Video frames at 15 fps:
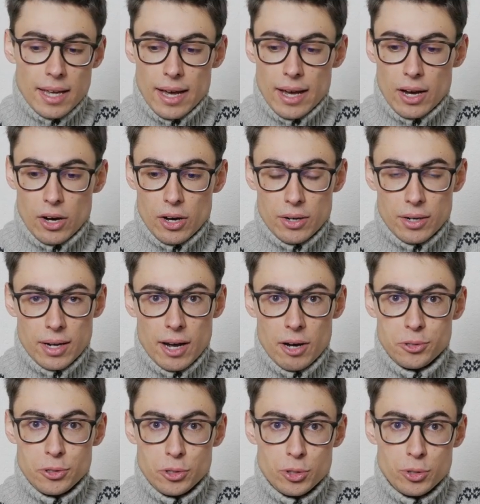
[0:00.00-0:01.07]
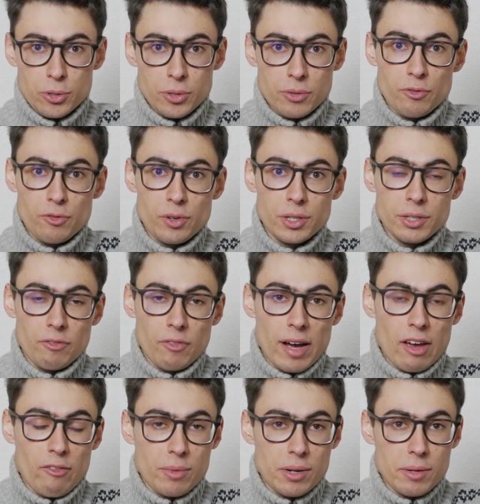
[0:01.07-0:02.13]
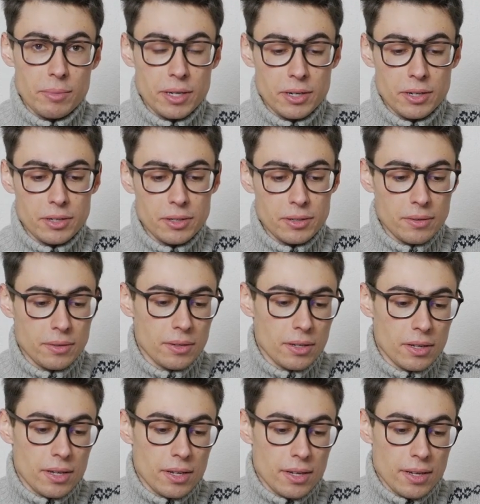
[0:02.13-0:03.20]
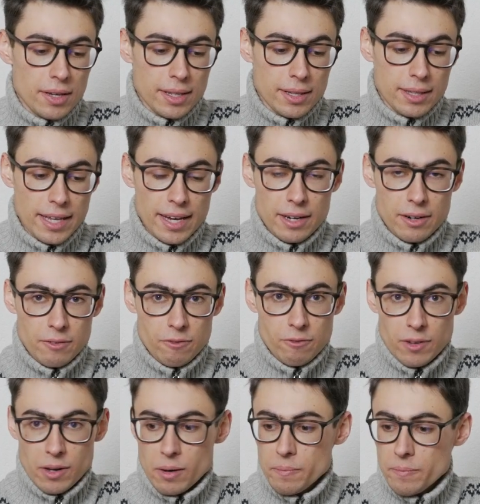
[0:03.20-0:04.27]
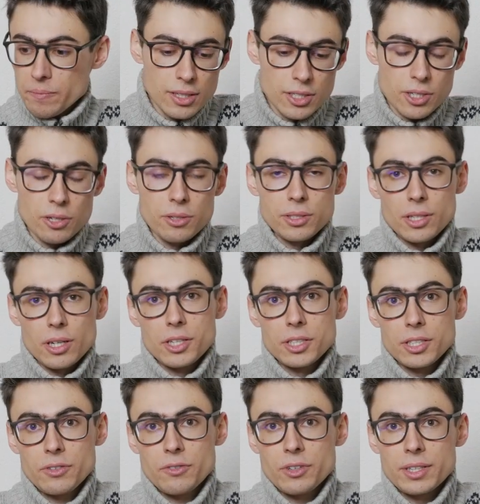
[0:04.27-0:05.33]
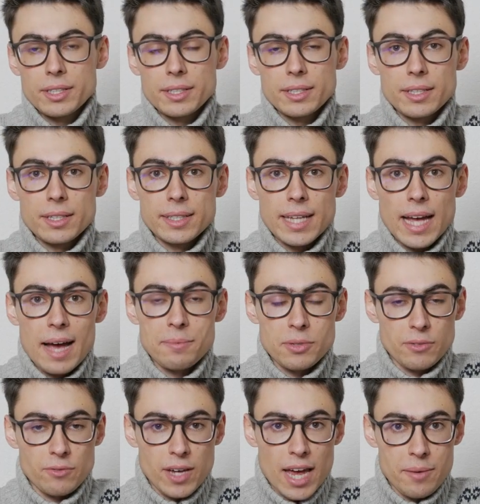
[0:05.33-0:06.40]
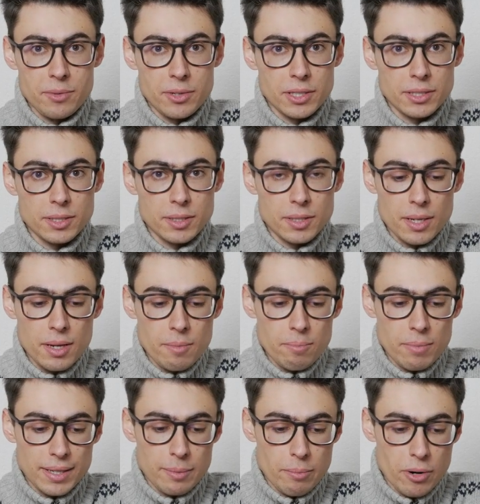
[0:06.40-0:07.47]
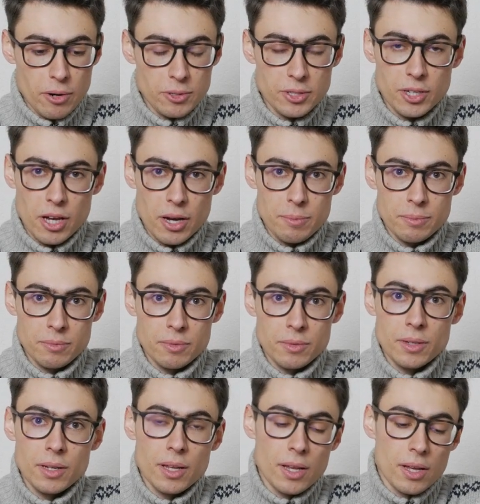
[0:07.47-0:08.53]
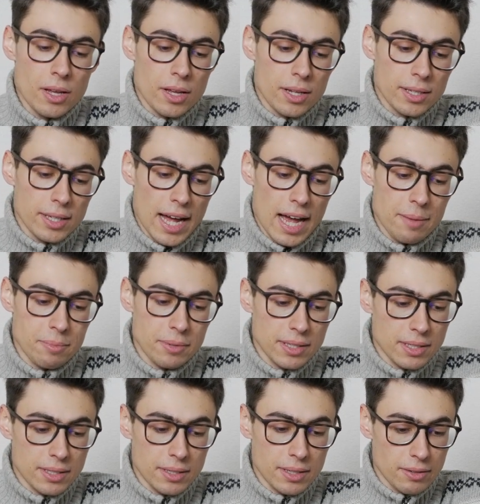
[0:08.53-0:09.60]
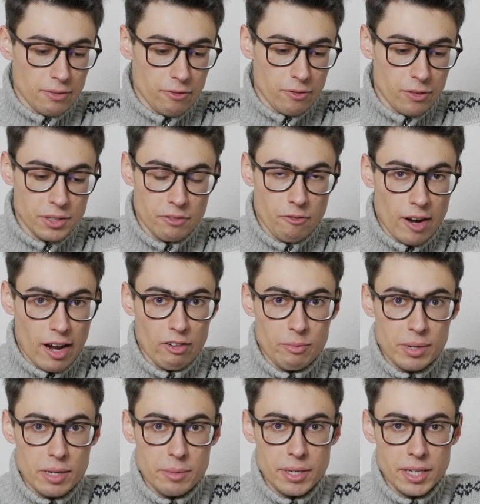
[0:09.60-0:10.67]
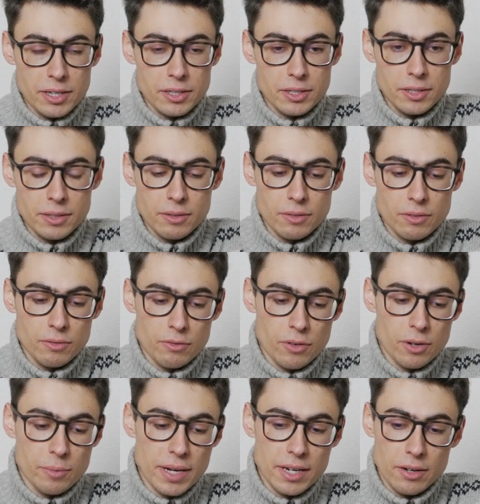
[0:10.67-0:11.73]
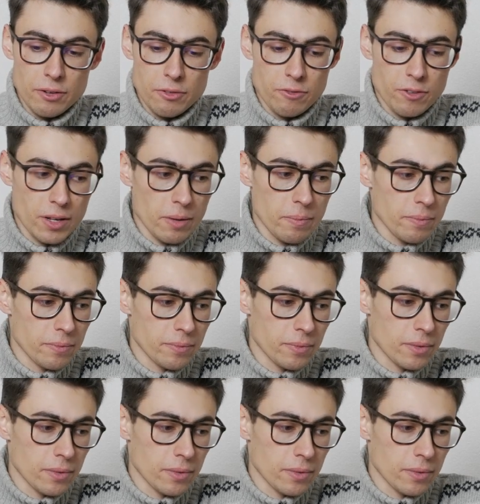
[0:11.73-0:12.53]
on how to shoot 35mm negative film. So there are different types of cameras, but the most common type is the 35mm format of film,